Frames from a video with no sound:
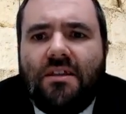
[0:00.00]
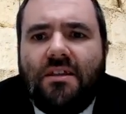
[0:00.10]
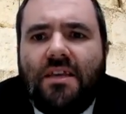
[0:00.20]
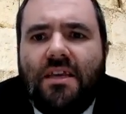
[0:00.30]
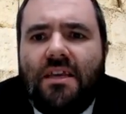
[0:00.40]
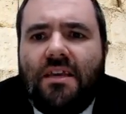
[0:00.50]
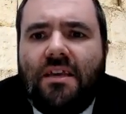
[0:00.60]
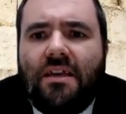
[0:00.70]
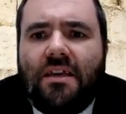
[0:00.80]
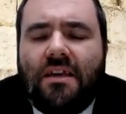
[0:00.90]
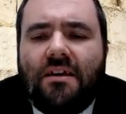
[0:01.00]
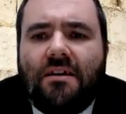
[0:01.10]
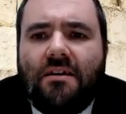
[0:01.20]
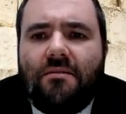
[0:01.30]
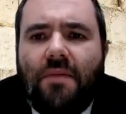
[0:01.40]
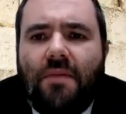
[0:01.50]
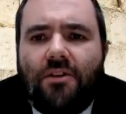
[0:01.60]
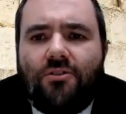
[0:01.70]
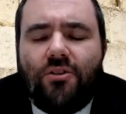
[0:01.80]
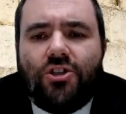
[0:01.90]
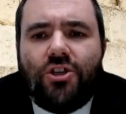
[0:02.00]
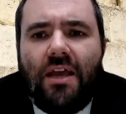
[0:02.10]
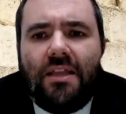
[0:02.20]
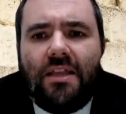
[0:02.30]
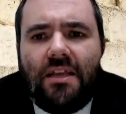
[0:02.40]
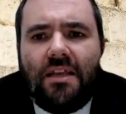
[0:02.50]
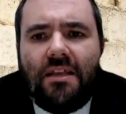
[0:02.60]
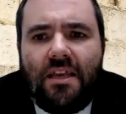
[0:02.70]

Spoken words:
The Medrash and